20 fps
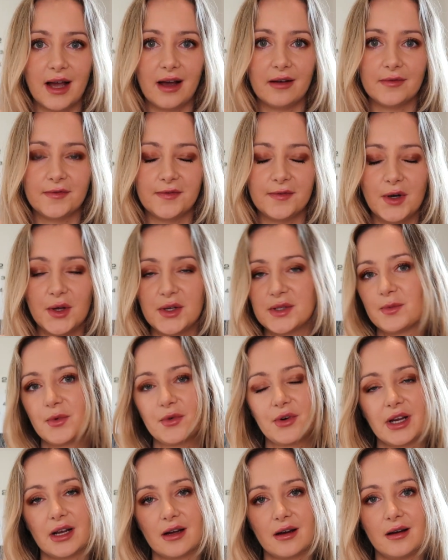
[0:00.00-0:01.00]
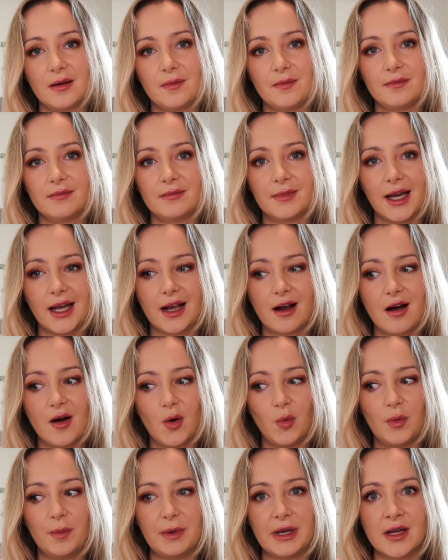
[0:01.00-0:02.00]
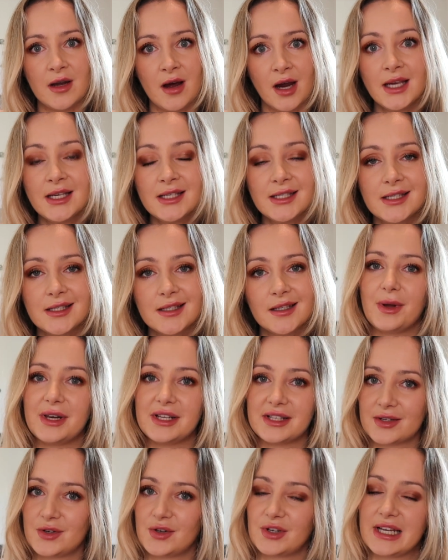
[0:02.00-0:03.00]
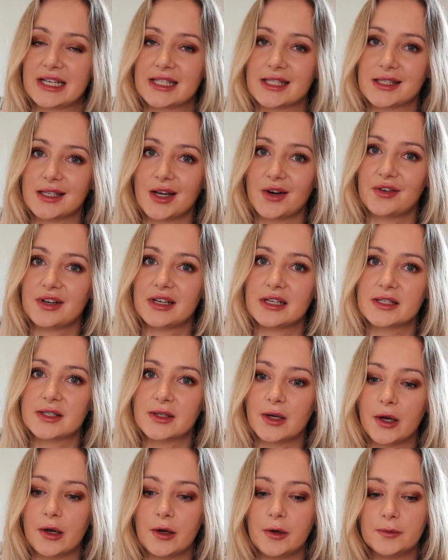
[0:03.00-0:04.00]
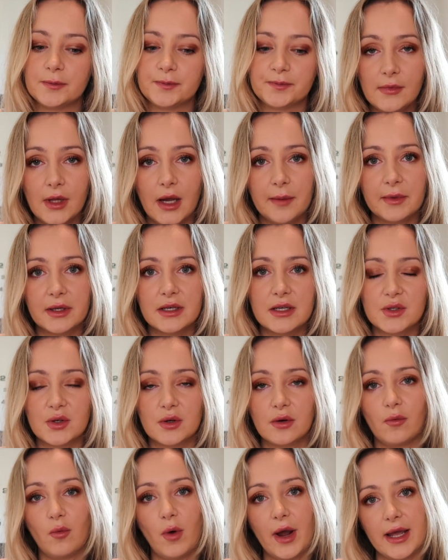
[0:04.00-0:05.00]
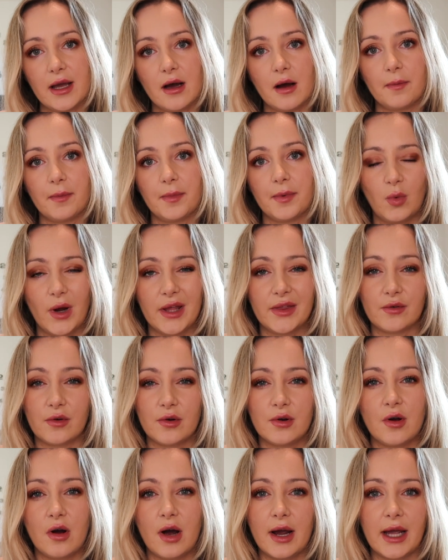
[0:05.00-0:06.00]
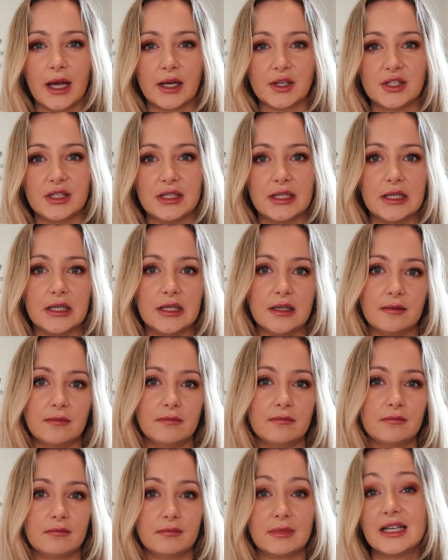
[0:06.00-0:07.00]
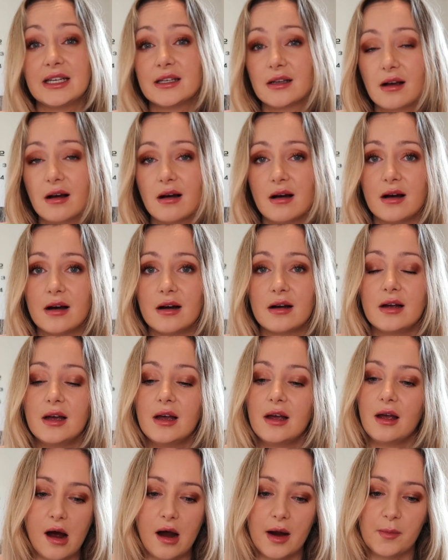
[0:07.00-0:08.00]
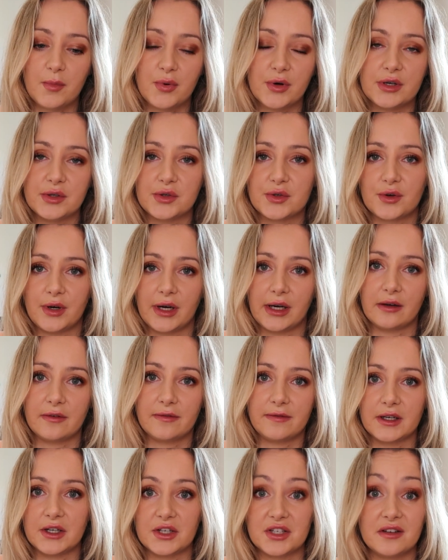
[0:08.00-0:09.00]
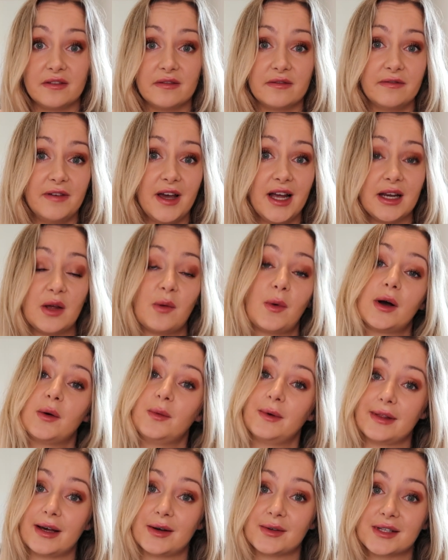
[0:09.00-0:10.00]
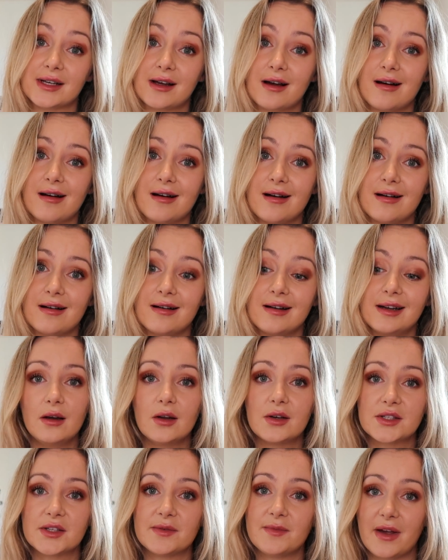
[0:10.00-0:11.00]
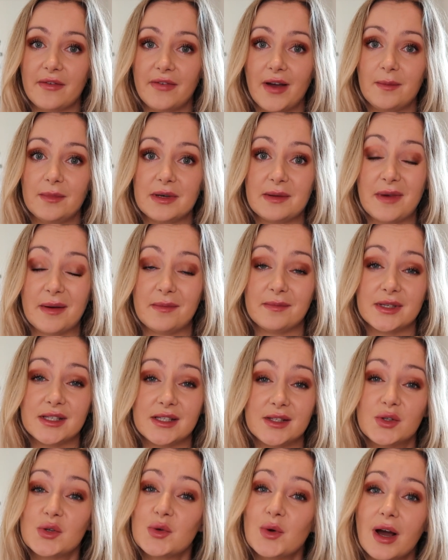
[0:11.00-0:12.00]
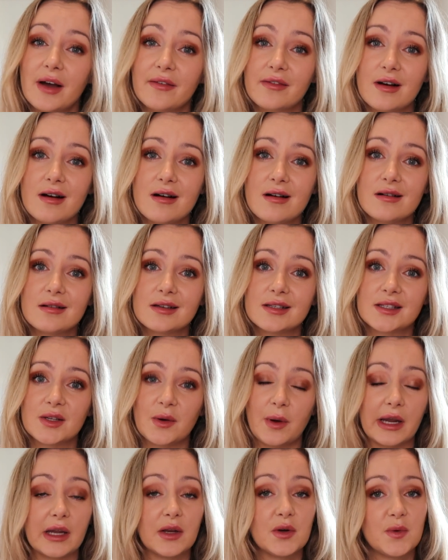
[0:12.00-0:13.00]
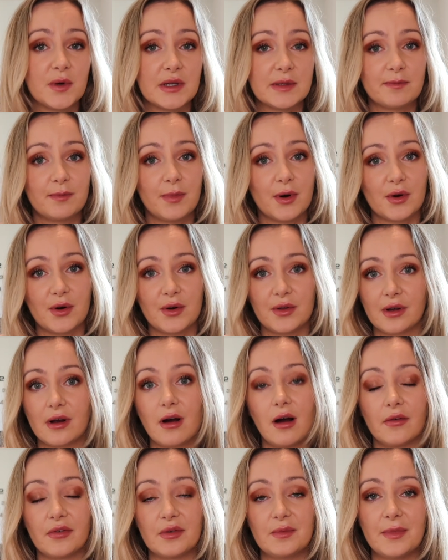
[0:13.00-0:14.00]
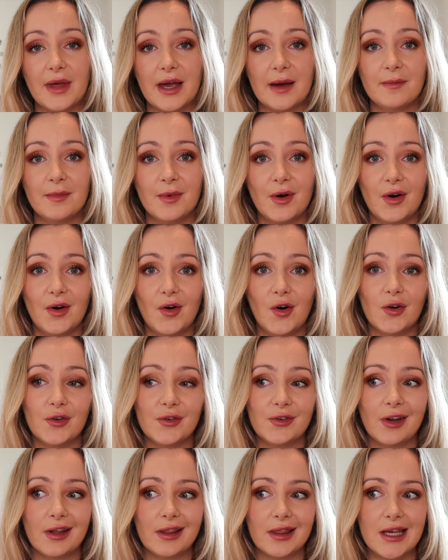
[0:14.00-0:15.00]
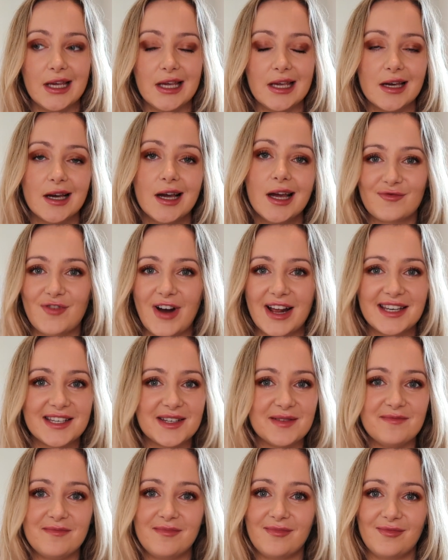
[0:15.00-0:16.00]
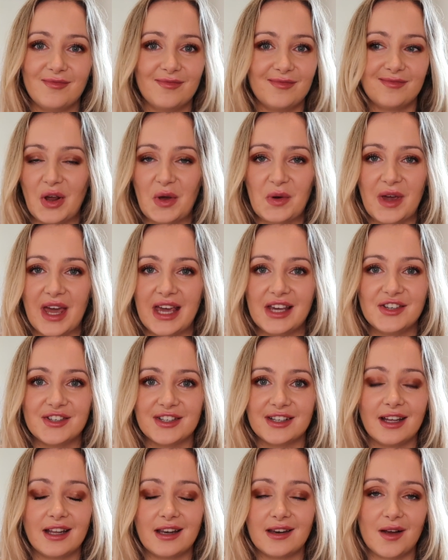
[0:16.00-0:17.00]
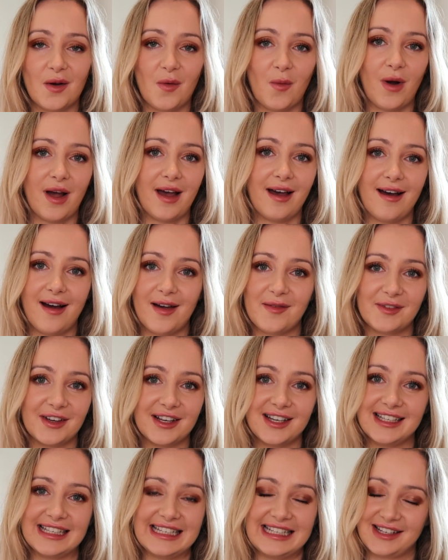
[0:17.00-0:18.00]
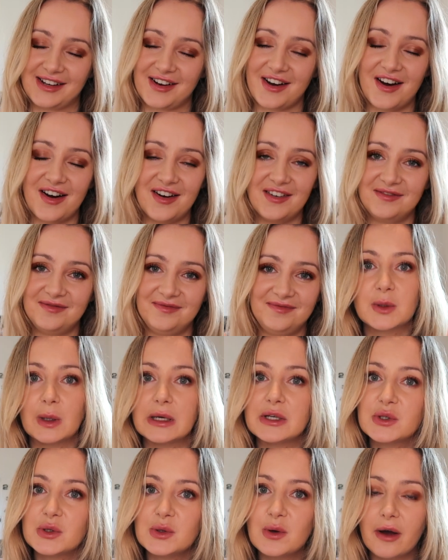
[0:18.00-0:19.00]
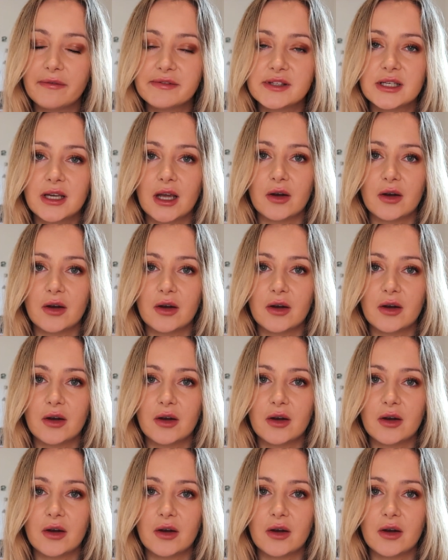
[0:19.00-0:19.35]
have loads more income, a car will be nice, but it's not necessary. So I'm going to sort of weigh up whether or not I actually need a car. I'm pretty sure I could function fairly well without a car. Lots of my family members do have cars, so I can always borrow the car from them on the random occasion where I'm gonna need a car. So I do have to